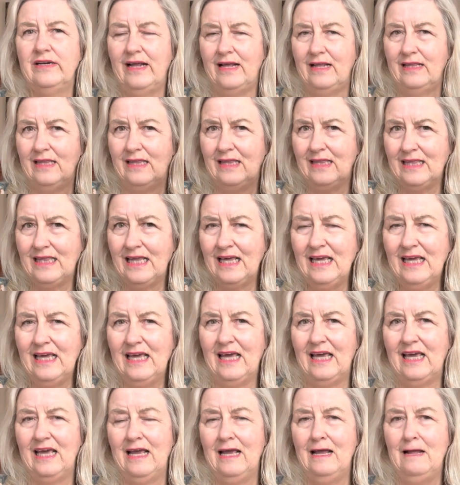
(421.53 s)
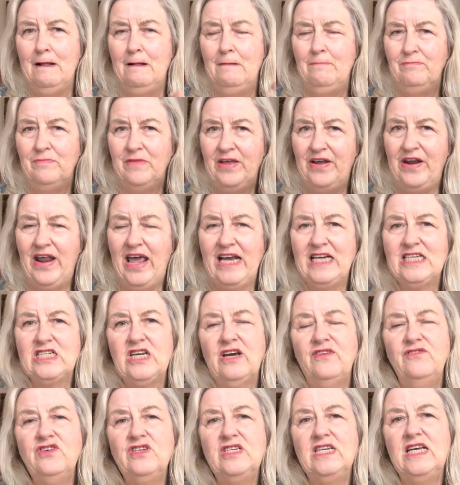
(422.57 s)
and thinking an
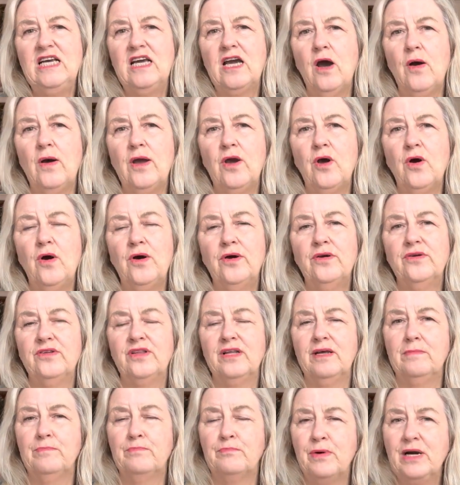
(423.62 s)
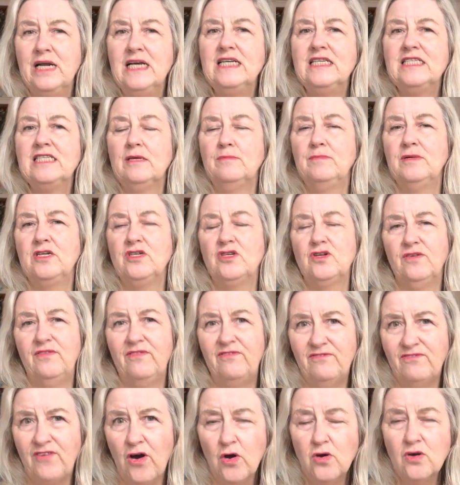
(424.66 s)
activity going on that brings them into
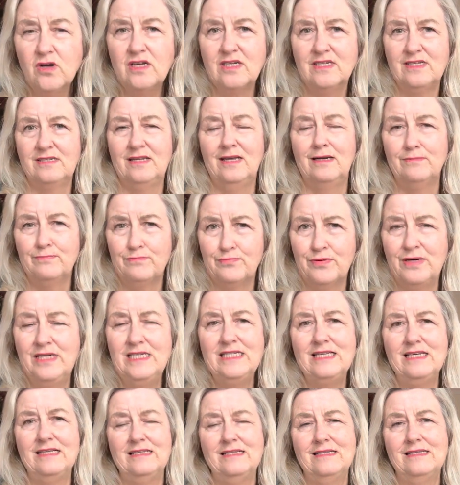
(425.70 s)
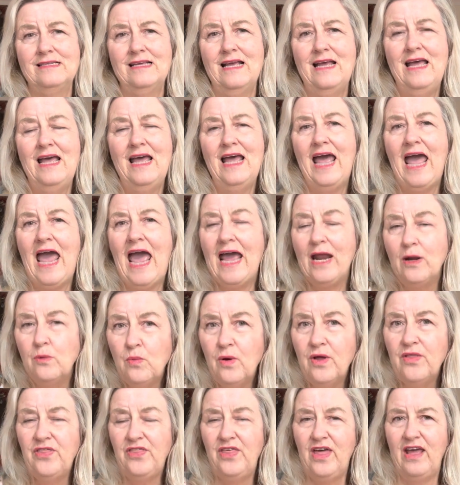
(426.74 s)
focus and presence. And
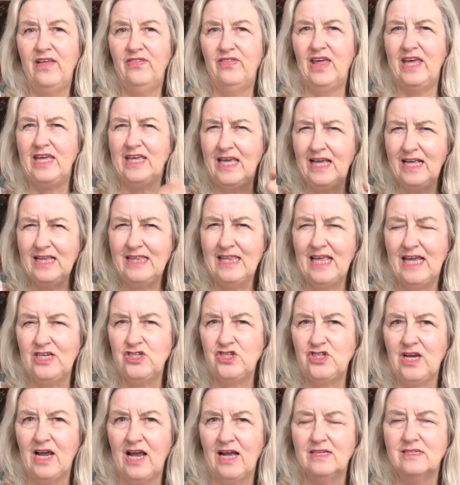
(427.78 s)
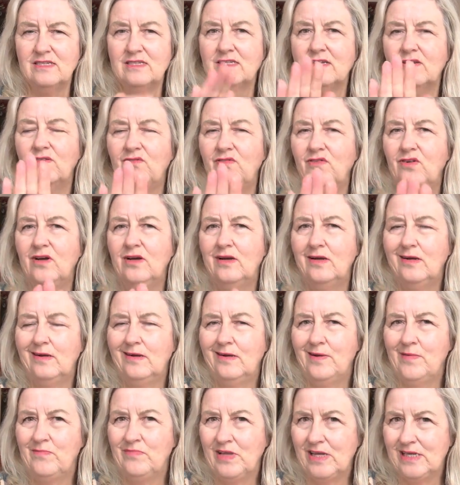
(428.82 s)
with that, they get that chance of
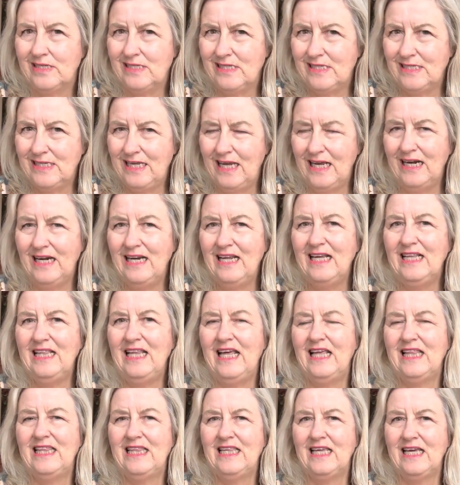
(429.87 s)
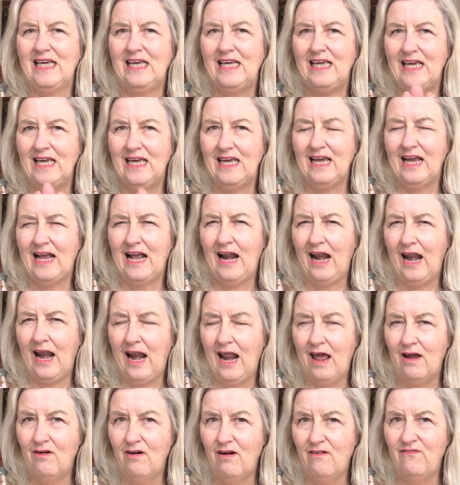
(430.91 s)
settling their thinking,
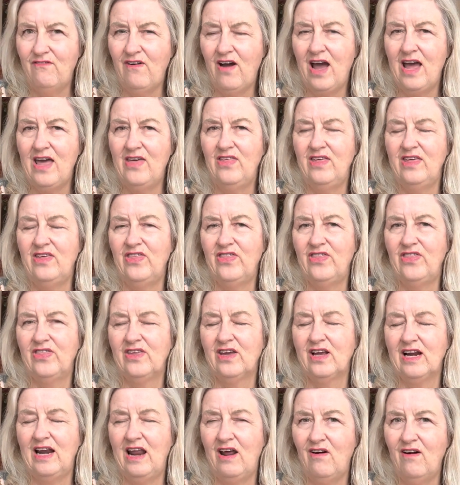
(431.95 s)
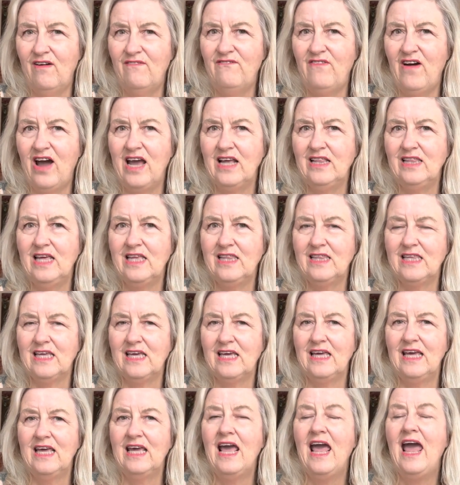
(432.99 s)
clarify their, clarifying their
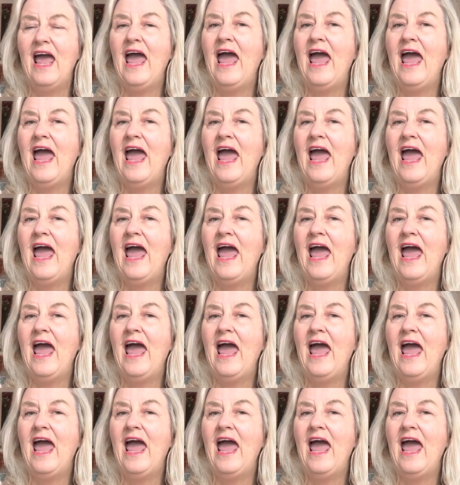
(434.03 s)
thinking,